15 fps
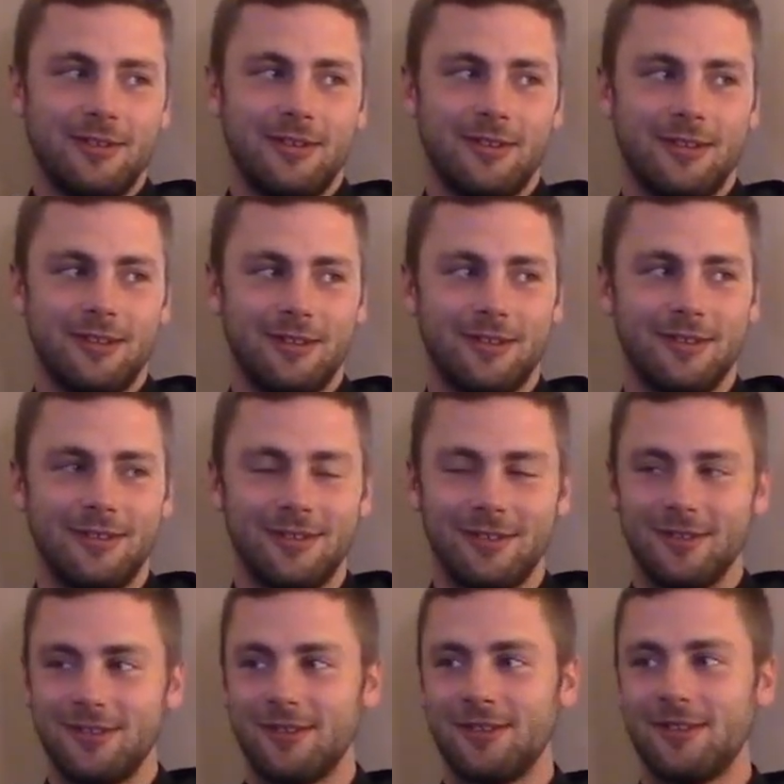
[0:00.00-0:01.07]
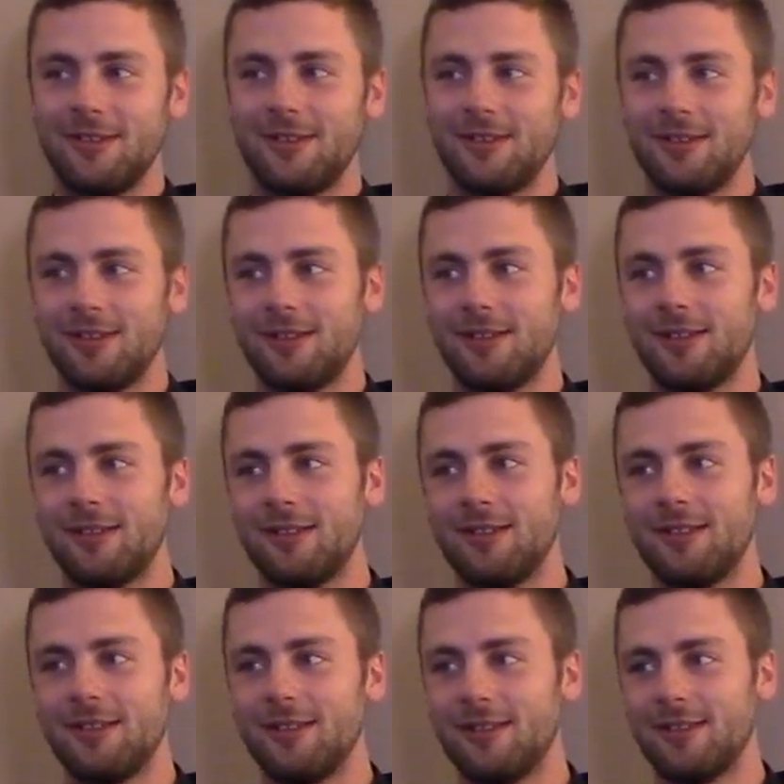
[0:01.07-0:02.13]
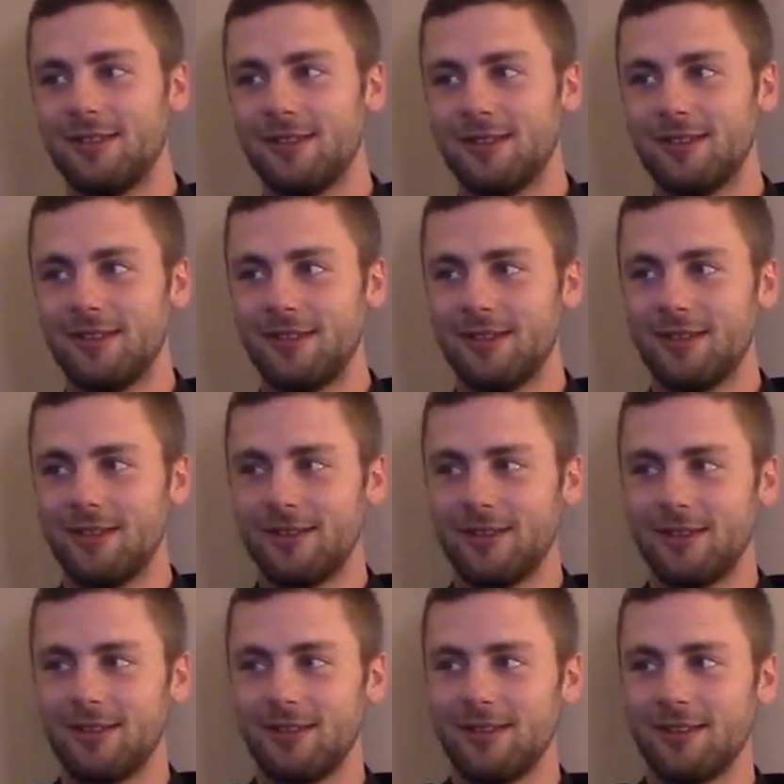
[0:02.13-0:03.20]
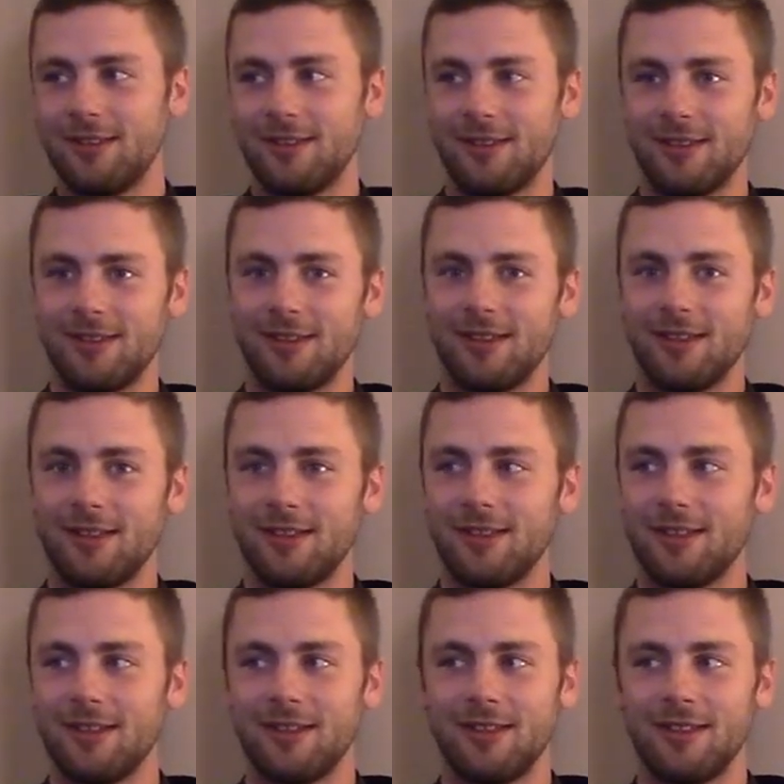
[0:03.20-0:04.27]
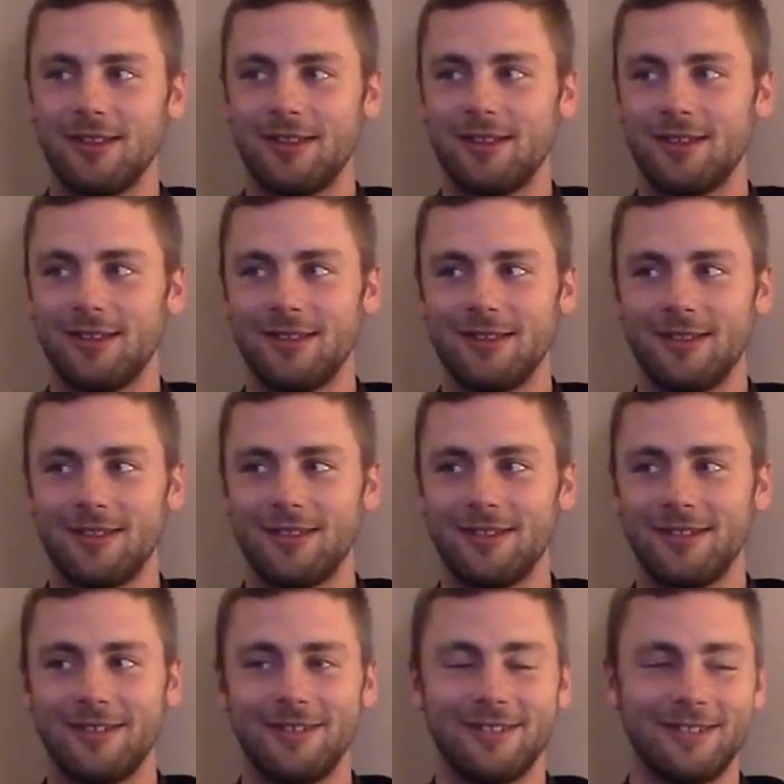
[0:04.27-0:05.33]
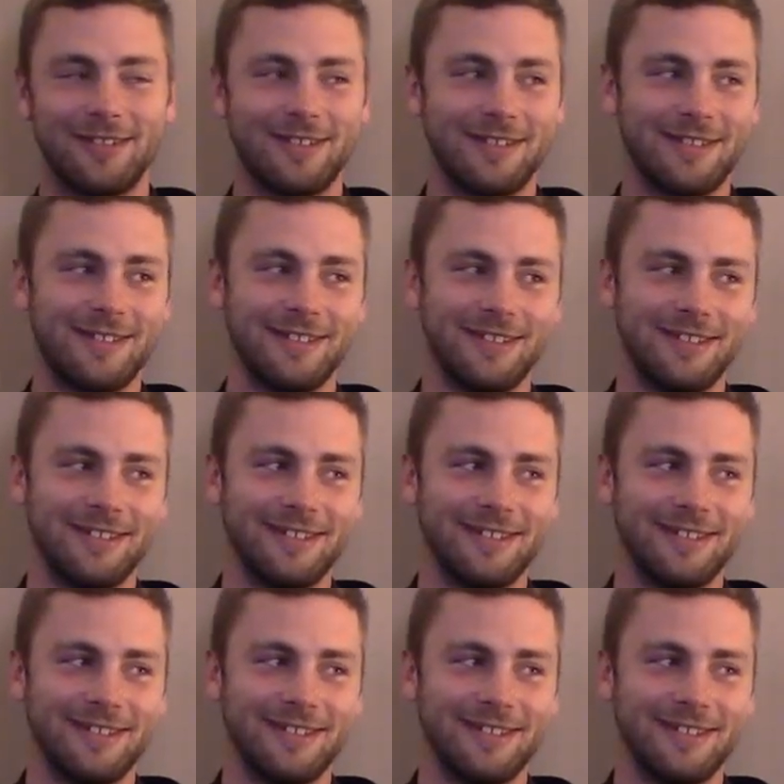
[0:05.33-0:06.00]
(silent)